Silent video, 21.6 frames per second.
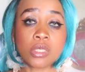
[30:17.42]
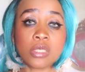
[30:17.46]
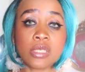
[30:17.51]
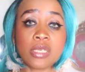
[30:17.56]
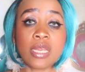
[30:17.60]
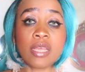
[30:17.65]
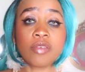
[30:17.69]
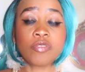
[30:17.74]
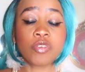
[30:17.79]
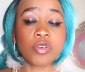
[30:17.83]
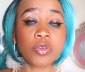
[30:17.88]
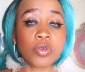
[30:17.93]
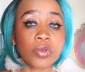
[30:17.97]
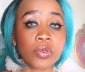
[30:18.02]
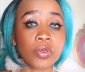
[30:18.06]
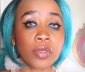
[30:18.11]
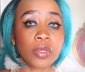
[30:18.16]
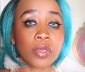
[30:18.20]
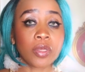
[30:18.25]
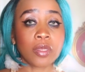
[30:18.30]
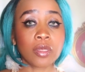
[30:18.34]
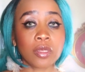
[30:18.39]

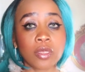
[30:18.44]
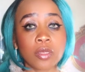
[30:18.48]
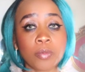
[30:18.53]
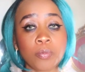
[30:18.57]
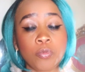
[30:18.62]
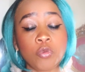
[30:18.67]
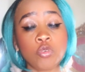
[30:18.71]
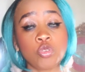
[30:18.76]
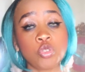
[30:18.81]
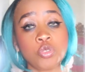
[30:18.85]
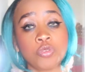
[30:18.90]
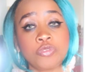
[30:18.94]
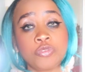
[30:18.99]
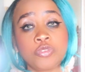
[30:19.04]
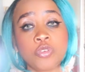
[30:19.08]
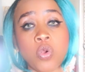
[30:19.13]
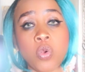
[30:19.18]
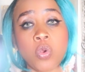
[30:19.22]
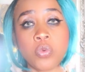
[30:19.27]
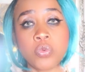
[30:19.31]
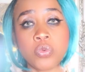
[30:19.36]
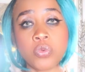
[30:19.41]
never push you
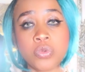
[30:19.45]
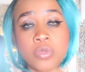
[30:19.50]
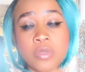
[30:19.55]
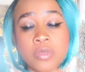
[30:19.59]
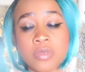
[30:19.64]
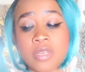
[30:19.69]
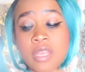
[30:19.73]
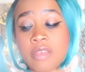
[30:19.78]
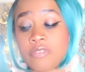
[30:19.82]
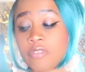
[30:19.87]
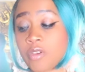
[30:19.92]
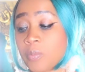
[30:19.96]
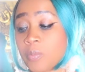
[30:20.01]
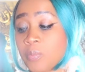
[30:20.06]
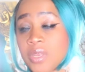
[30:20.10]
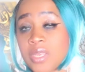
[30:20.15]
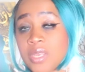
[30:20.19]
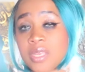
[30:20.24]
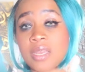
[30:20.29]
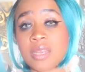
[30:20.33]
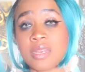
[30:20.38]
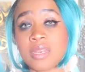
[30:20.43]
forward, never
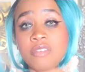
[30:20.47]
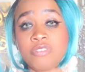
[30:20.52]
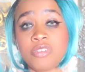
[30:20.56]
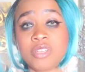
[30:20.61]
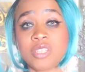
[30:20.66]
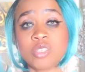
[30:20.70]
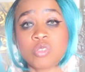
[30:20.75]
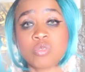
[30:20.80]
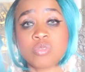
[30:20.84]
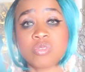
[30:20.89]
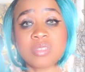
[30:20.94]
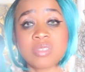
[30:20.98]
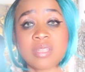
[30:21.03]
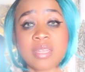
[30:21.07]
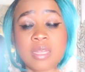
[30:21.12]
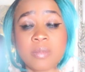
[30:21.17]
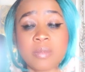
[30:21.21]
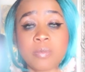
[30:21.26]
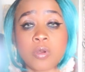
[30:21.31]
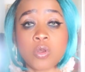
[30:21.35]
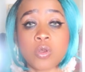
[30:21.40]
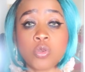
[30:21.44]
bring anything to the
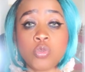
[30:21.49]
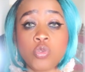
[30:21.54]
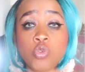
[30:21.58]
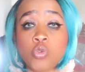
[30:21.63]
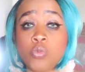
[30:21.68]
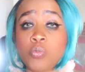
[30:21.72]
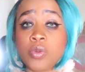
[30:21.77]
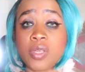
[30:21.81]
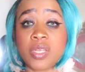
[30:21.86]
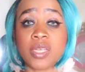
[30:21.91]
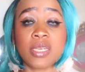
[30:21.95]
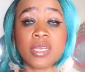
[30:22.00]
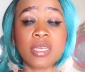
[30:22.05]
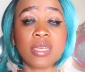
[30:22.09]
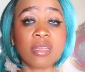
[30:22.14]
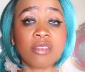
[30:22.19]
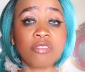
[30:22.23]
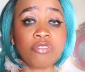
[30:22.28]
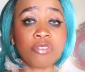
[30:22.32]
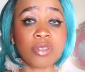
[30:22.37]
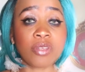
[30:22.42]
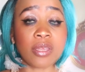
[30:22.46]
table. You bring in
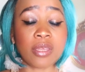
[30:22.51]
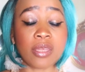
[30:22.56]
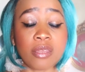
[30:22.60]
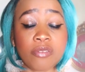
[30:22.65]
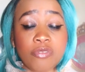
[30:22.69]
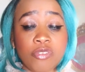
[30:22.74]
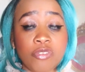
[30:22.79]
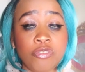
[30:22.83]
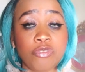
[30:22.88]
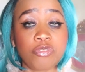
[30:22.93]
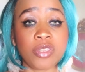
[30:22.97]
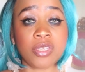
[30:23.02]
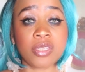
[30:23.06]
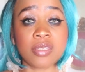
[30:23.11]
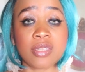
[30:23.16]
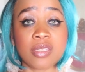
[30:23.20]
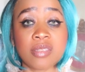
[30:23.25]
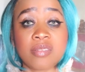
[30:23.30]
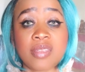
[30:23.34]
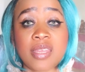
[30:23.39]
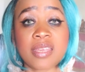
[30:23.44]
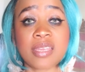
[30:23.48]
everything,
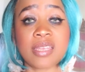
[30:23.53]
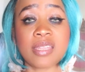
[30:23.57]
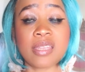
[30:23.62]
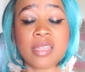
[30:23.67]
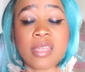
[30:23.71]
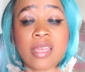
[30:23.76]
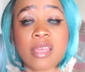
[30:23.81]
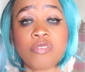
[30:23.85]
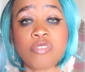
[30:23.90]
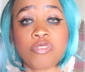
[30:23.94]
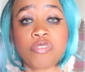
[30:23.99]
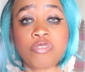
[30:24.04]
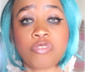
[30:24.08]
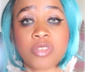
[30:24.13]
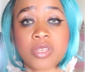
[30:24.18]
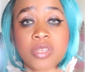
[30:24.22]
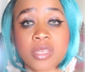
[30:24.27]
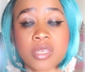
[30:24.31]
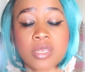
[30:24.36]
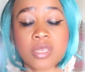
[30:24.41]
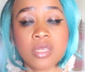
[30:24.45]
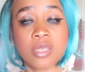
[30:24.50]
they take in
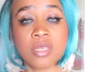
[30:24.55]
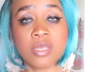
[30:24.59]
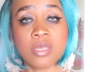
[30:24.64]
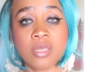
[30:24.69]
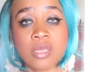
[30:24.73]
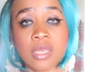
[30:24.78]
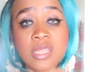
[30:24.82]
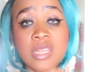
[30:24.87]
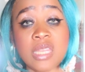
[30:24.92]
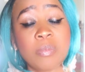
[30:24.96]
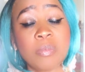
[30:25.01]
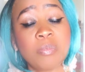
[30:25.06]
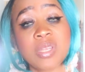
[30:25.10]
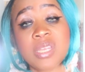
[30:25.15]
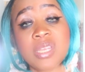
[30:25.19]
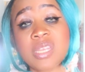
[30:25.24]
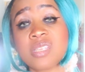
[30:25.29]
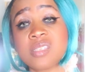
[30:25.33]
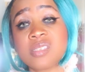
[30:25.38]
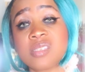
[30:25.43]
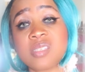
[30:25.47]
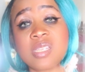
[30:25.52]
everything, and they
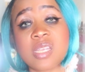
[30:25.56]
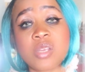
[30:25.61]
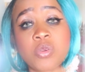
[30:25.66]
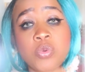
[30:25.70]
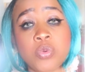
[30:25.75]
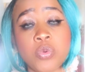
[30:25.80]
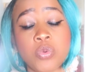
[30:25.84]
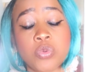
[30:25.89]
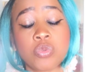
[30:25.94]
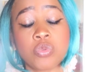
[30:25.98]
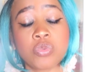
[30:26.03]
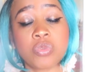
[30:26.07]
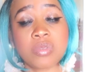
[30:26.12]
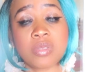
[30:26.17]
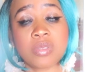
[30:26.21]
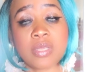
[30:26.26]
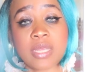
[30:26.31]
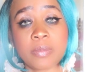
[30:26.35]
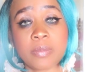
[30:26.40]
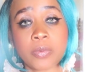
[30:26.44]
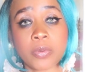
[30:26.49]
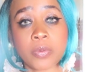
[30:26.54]
bring in zero to the
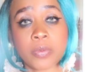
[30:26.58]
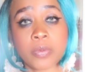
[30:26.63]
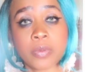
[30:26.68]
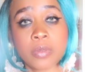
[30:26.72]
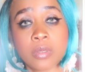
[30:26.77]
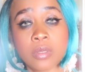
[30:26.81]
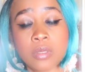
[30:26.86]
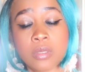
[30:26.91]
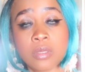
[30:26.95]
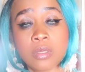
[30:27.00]
table.